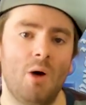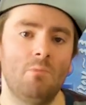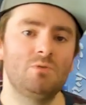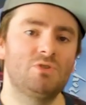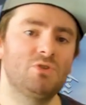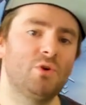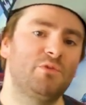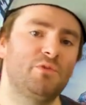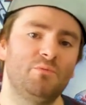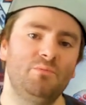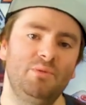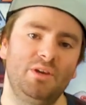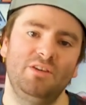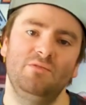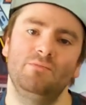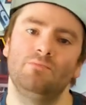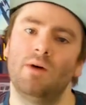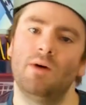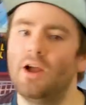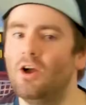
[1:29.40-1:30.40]
So for
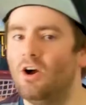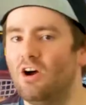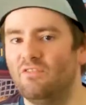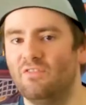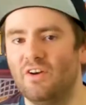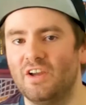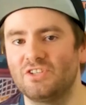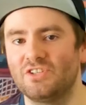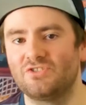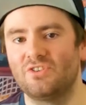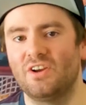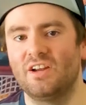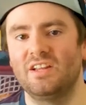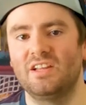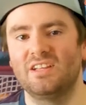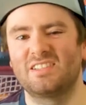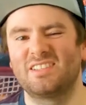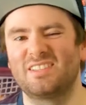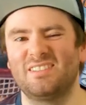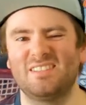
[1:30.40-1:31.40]
me, my off-ice
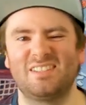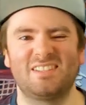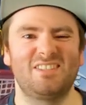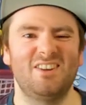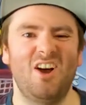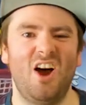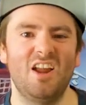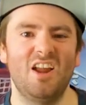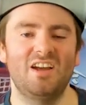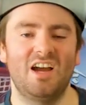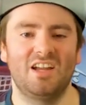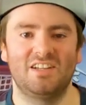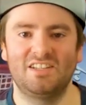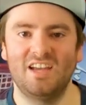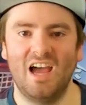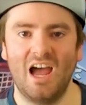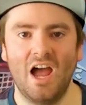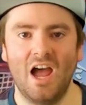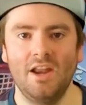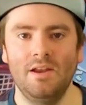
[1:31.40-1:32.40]
training, it's not a
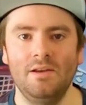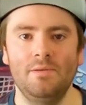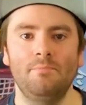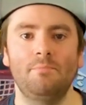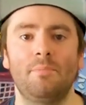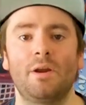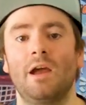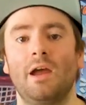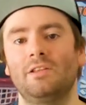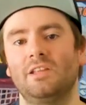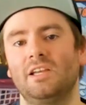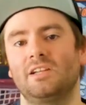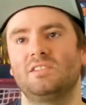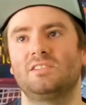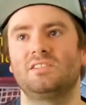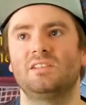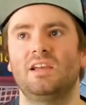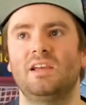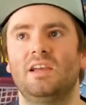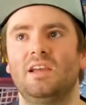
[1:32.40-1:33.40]
ton, but I'd like to
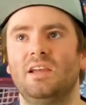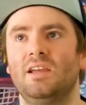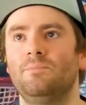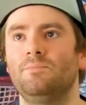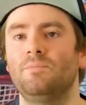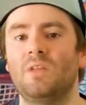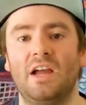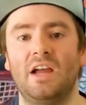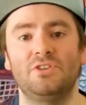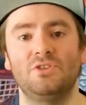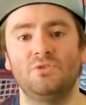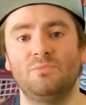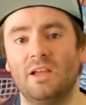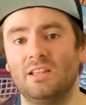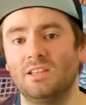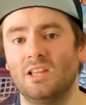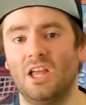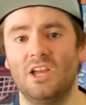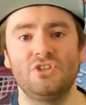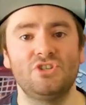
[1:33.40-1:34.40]
say I do my
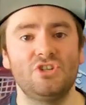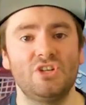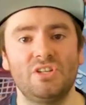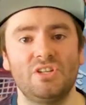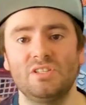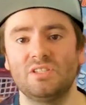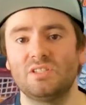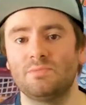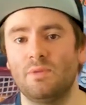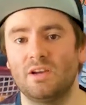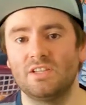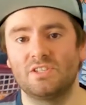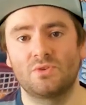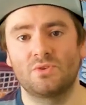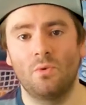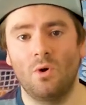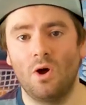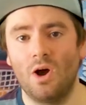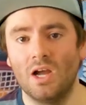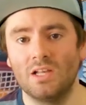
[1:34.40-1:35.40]
lunges, my
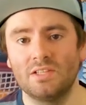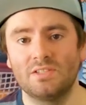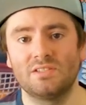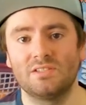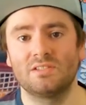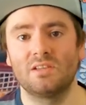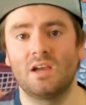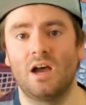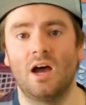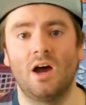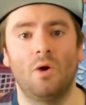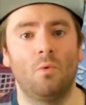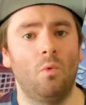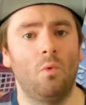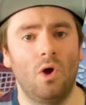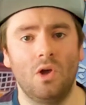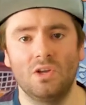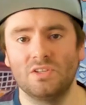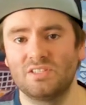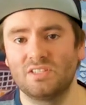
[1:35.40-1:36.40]
squats,
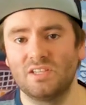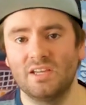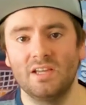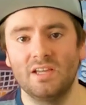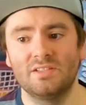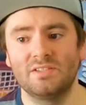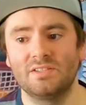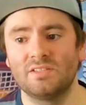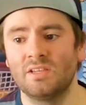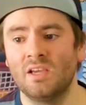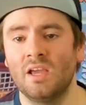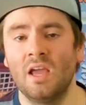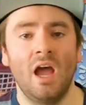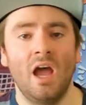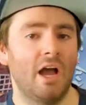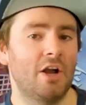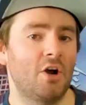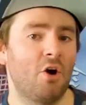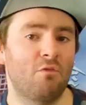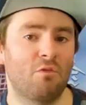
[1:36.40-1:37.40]
wall sits,
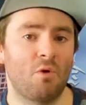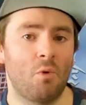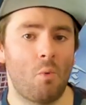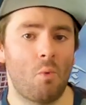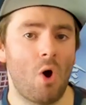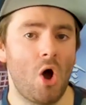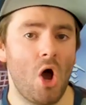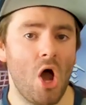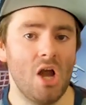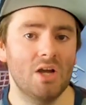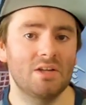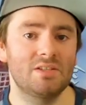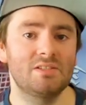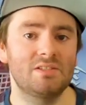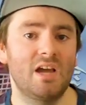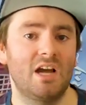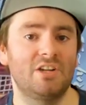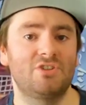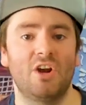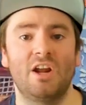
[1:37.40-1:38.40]
I go for
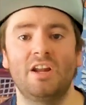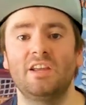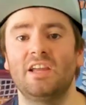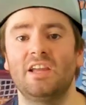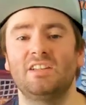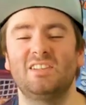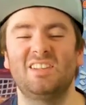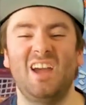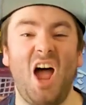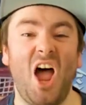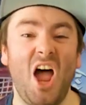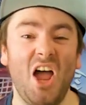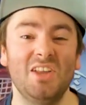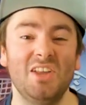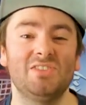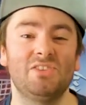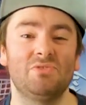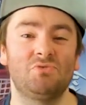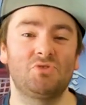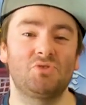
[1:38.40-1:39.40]
walks, I try to get
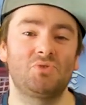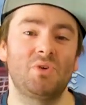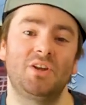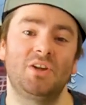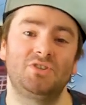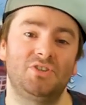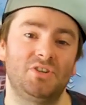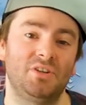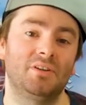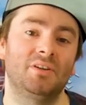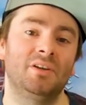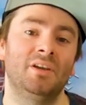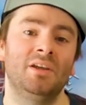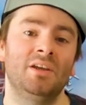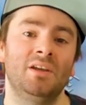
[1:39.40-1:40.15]
tons of stretching.